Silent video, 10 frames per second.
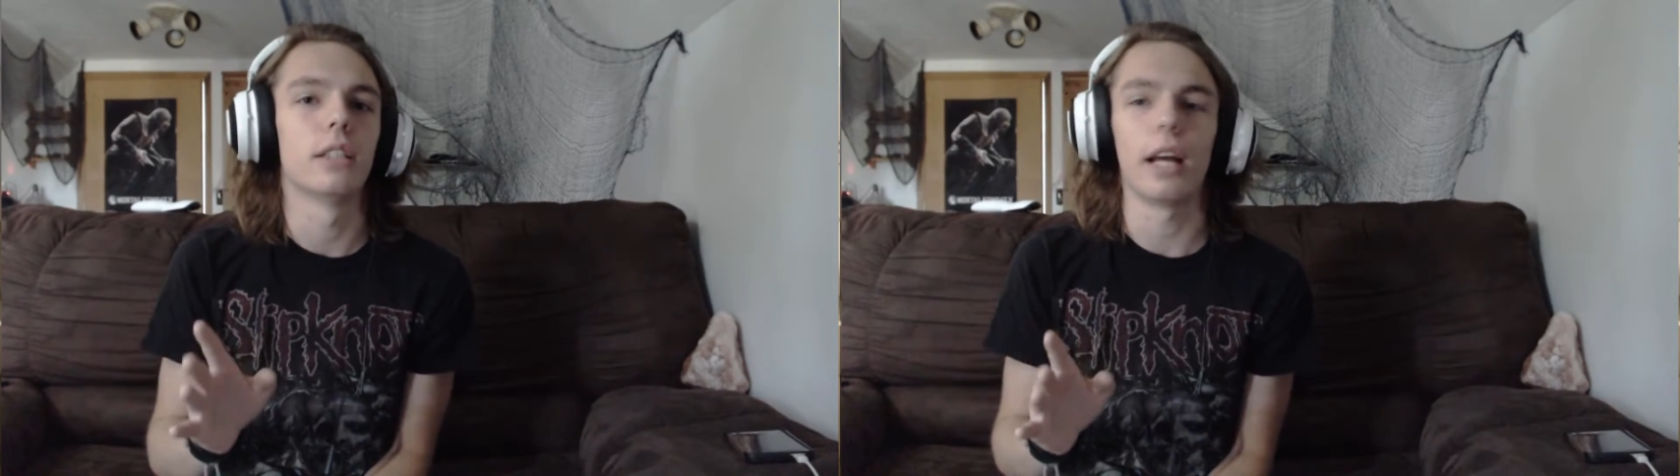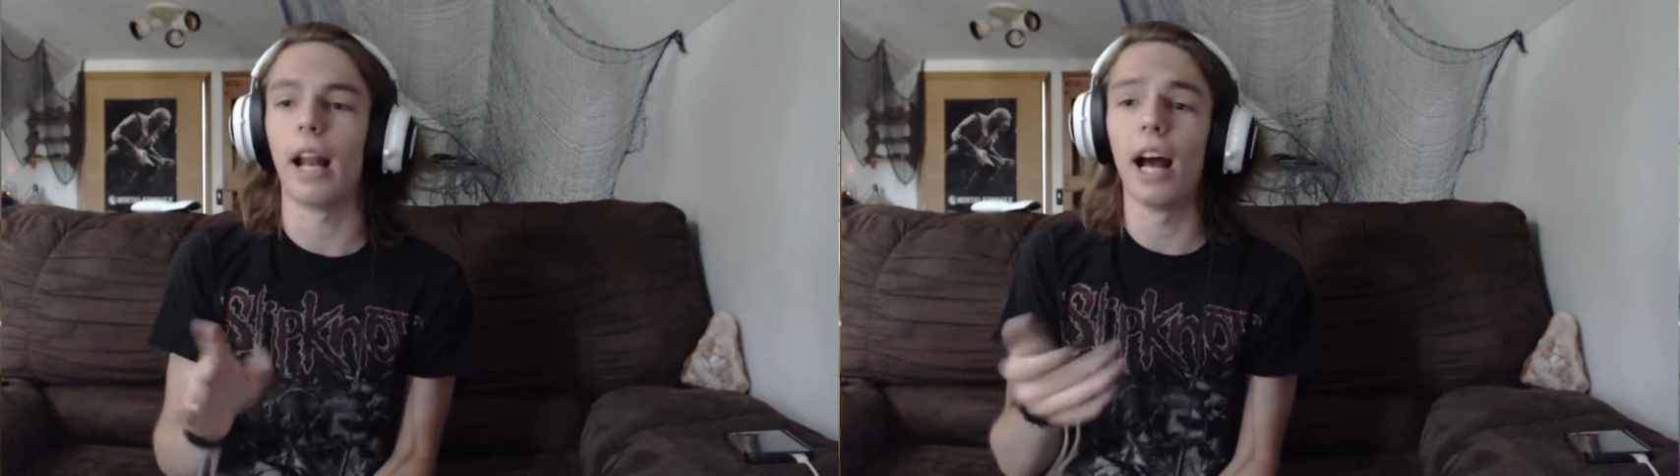
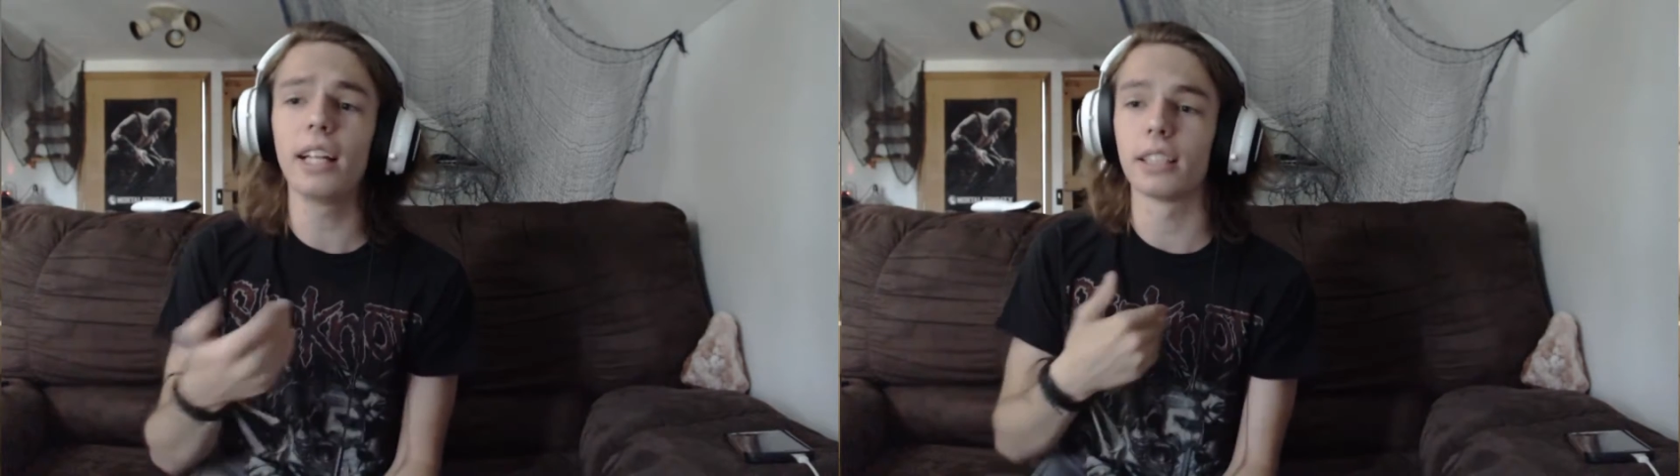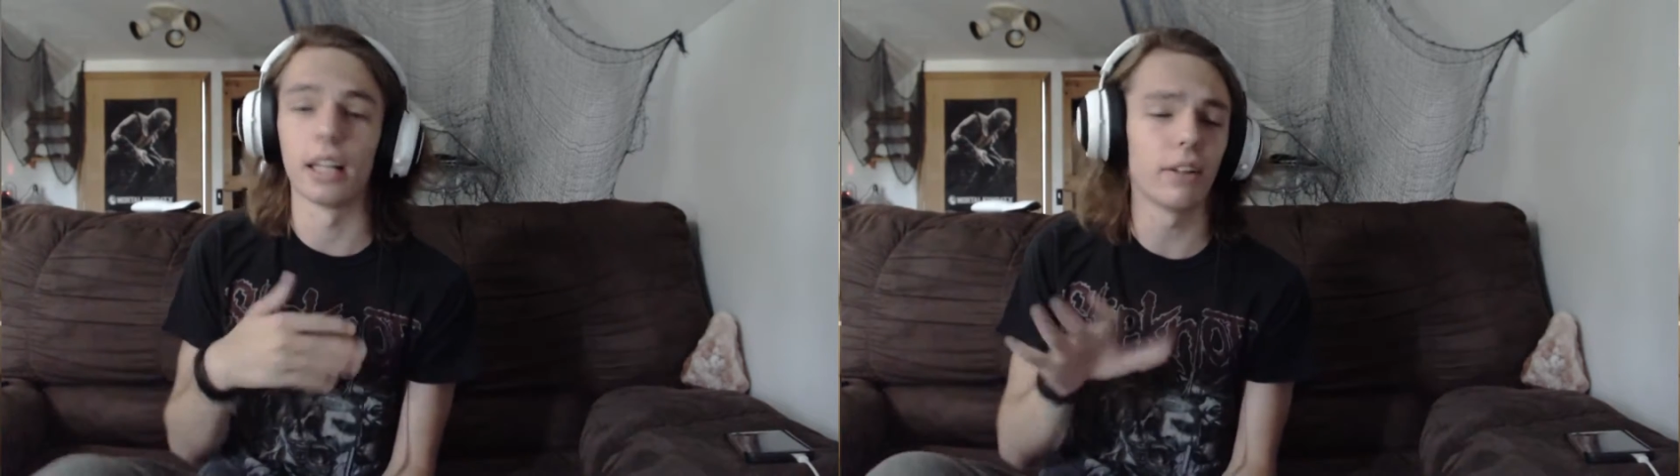And
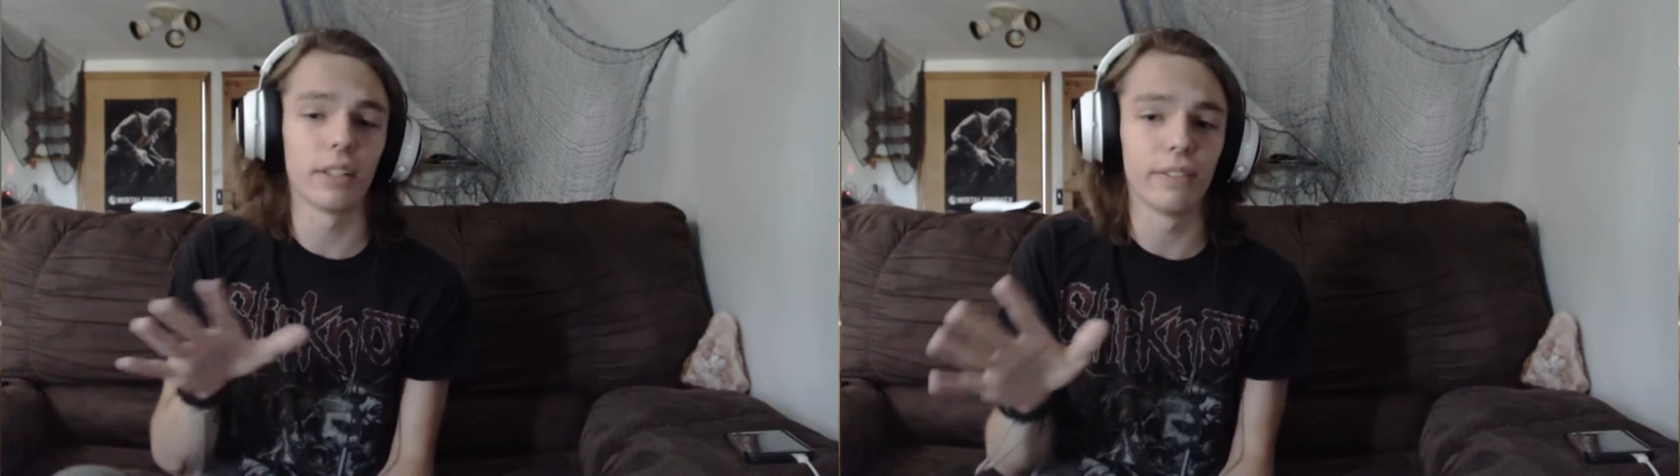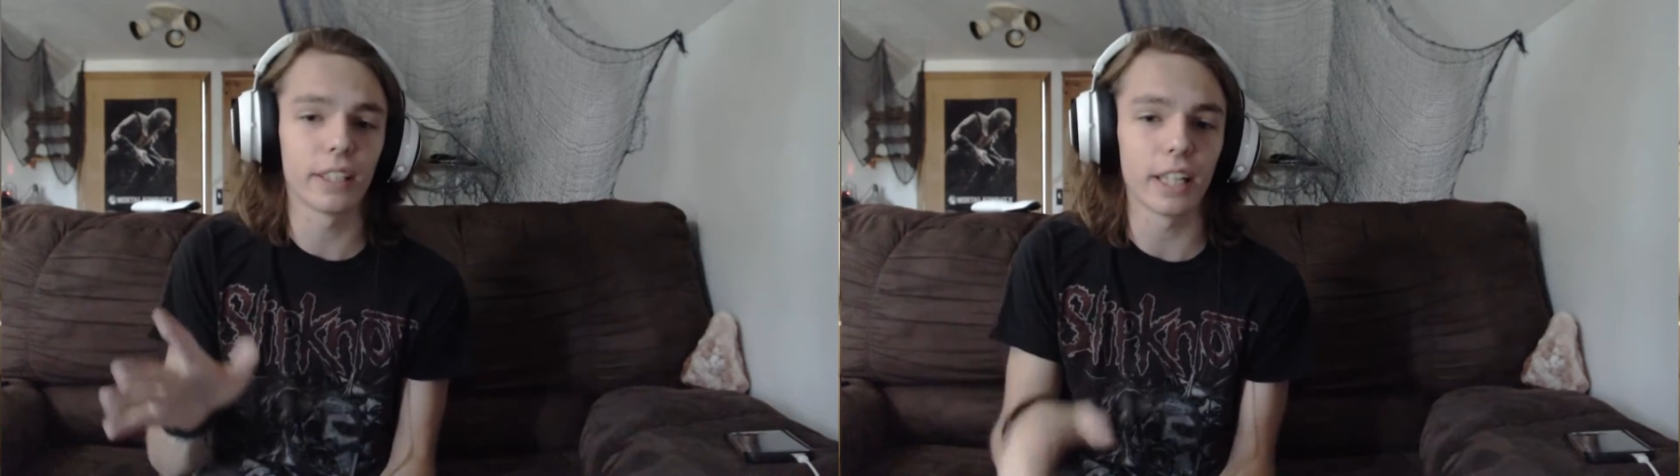actually, I
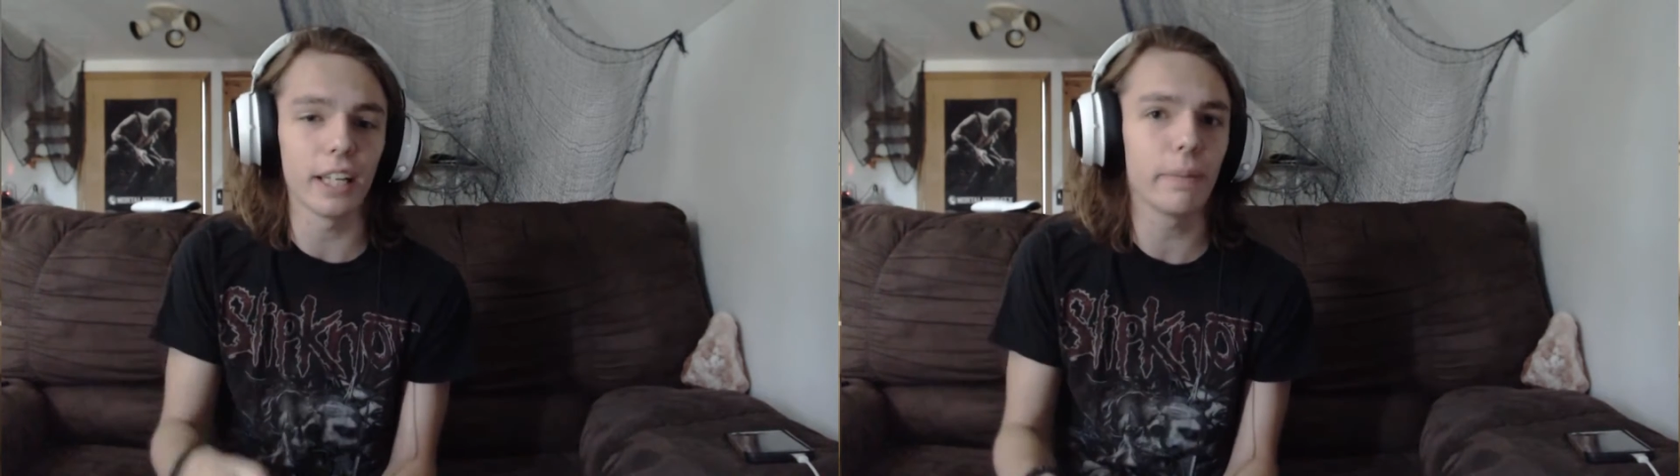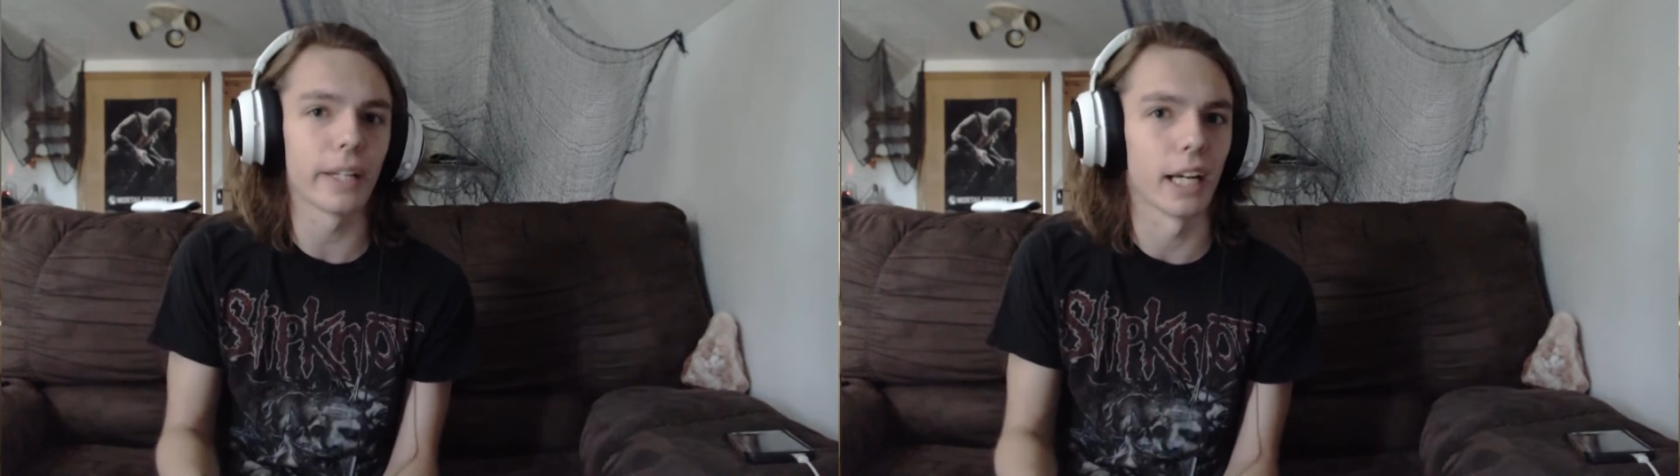don't even think
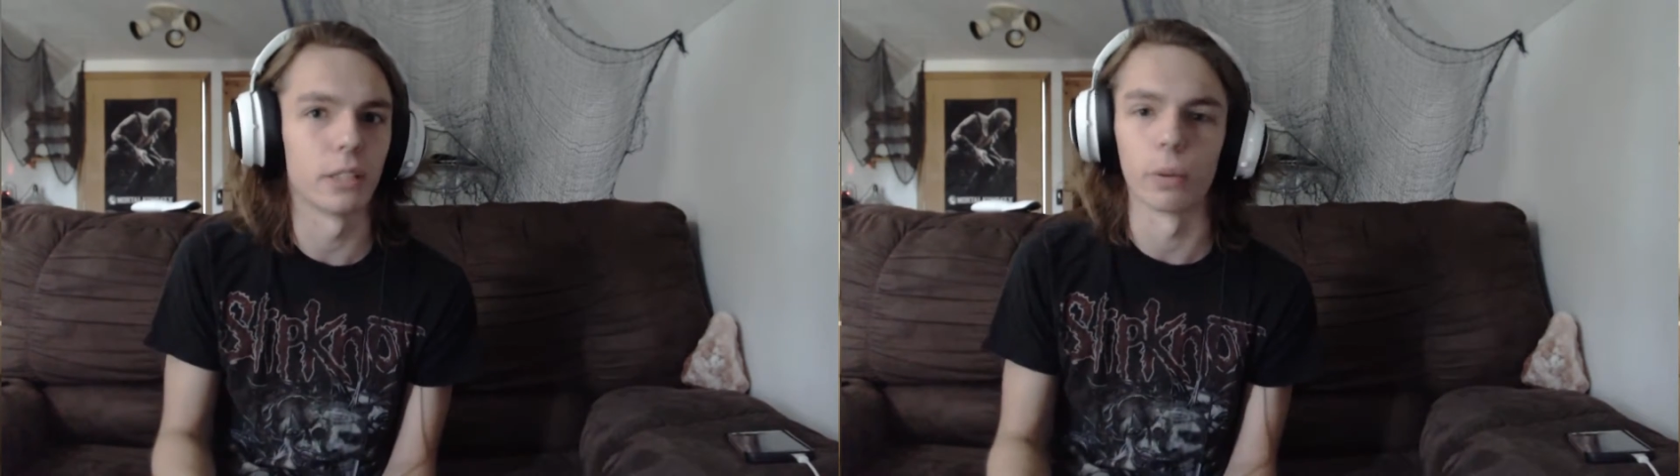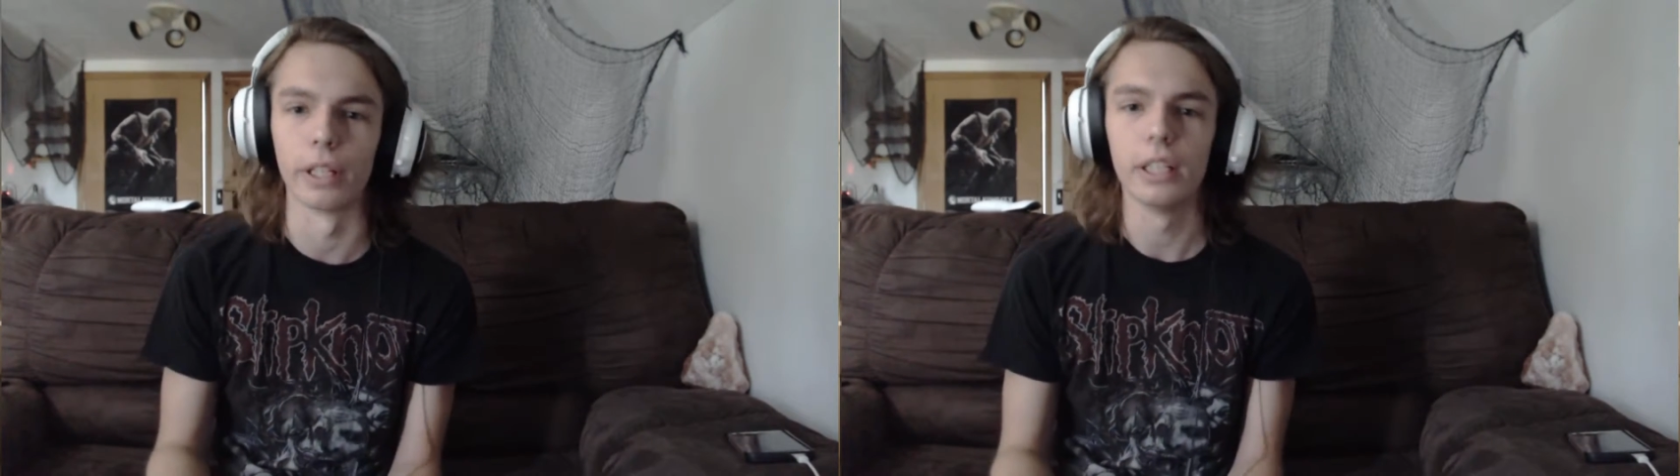anybody
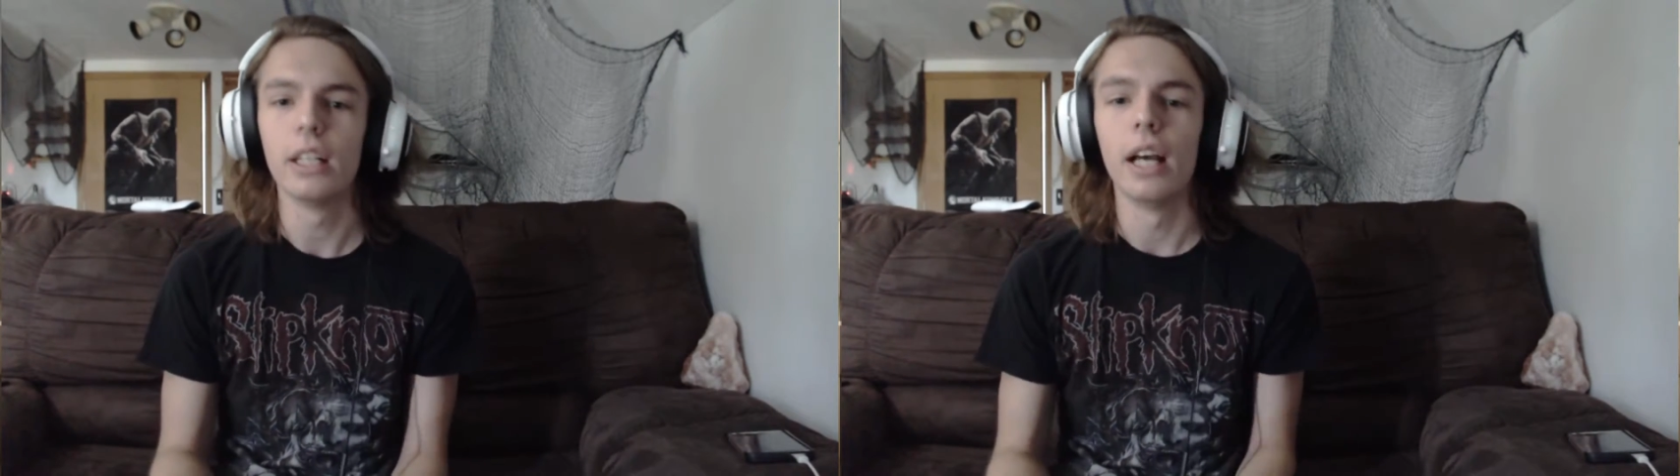had 20.